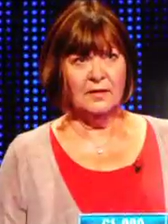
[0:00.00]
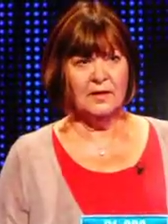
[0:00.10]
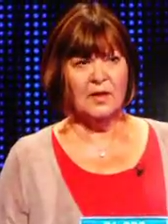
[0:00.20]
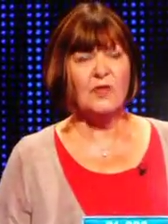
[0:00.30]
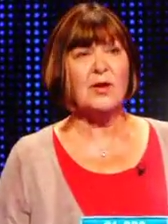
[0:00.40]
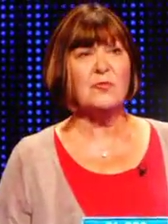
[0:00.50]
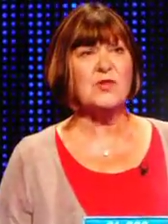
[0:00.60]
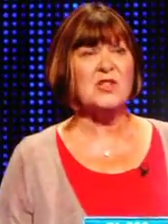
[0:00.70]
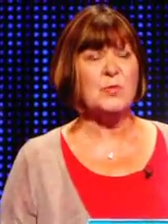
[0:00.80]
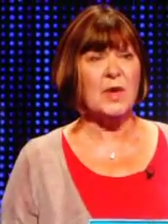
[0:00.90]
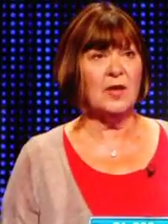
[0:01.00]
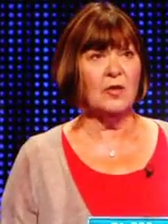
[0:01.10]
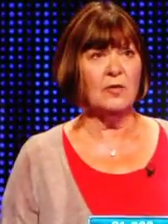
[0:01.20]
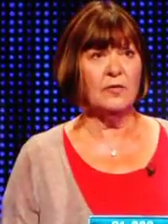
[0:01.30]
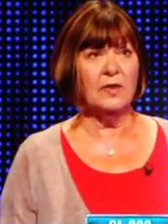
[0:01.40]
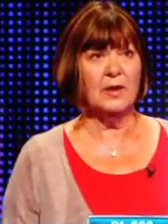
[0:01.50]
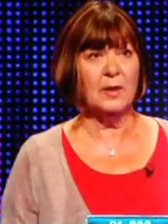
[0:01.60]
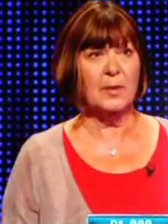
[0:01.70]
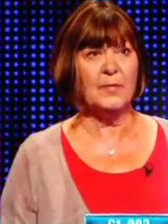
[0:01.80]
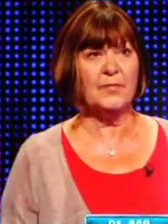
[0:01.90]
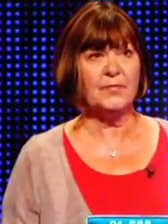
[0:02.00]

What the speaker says: Great British Bake Off. Correct.